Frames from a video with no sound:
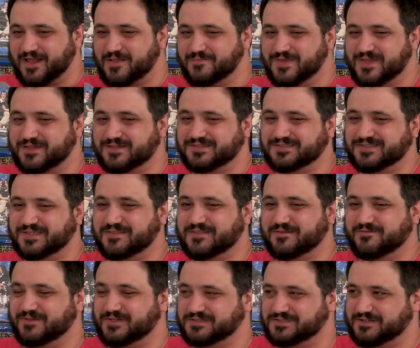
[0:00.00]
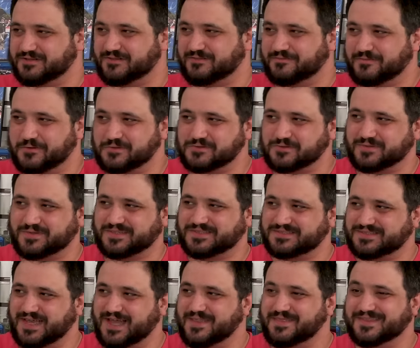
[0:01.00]
element because in the vision of the future with the
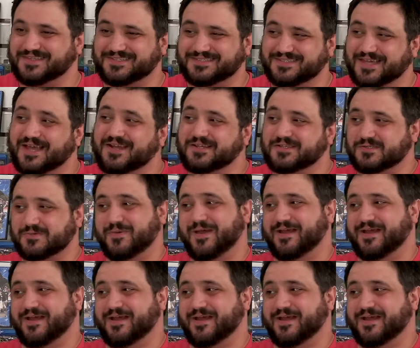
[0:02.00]
sun is